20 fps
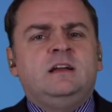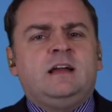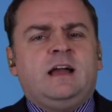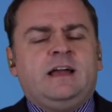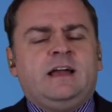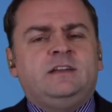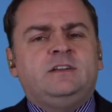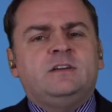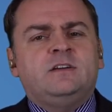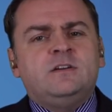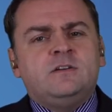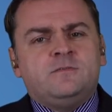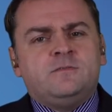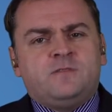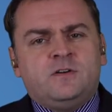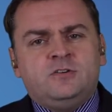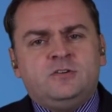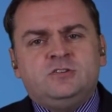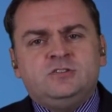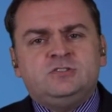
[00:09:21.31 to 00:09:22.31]
and
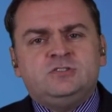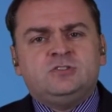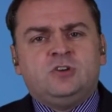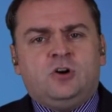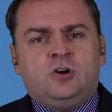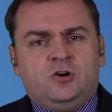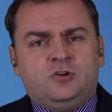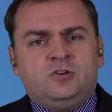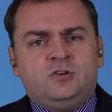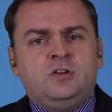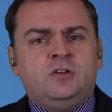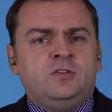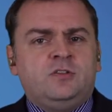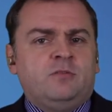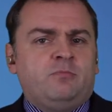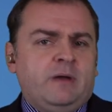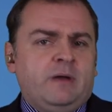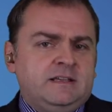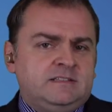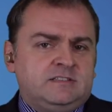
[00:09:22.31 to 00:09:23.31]
focus on
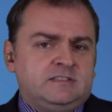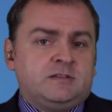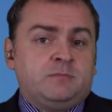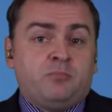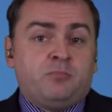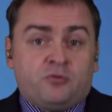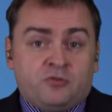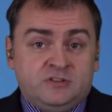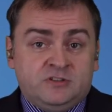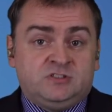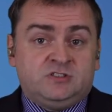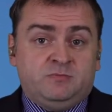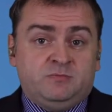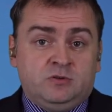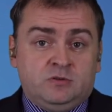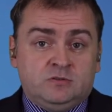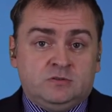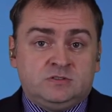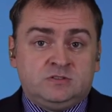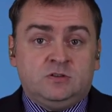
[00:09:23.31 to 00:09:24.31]
the basic
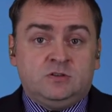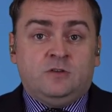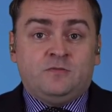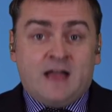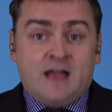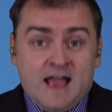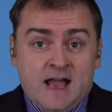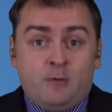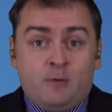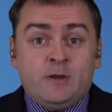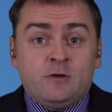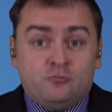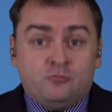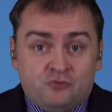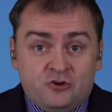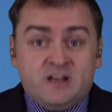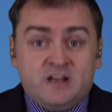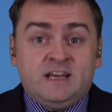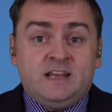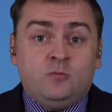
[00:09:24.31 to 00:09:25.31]
principles of how it
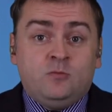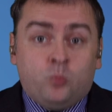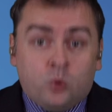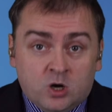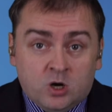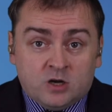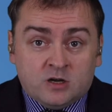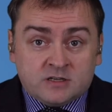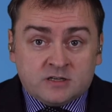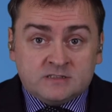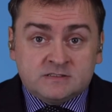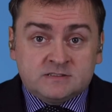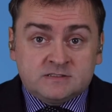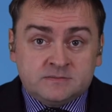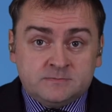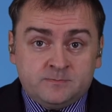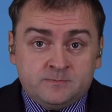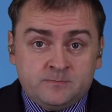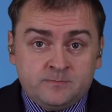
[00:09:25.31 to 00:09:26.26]
really works.